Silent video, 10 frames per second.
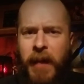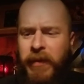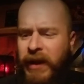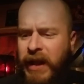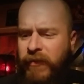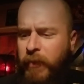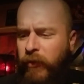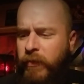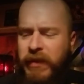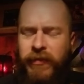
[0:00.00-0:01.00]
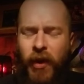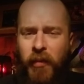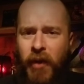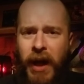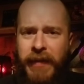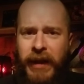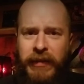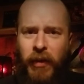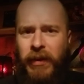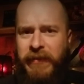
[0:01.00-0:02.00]
but it ain't supposed to be so raw that I
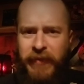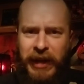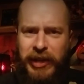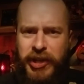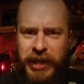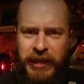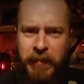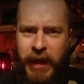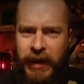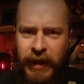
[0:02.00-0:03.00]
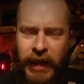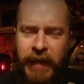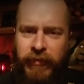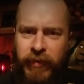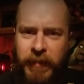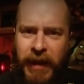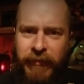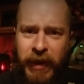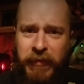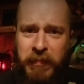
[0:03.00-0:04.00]
totally fucking shit the bed in a live stream on
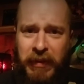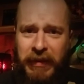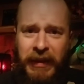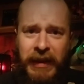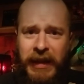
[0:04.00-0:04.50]
Facebook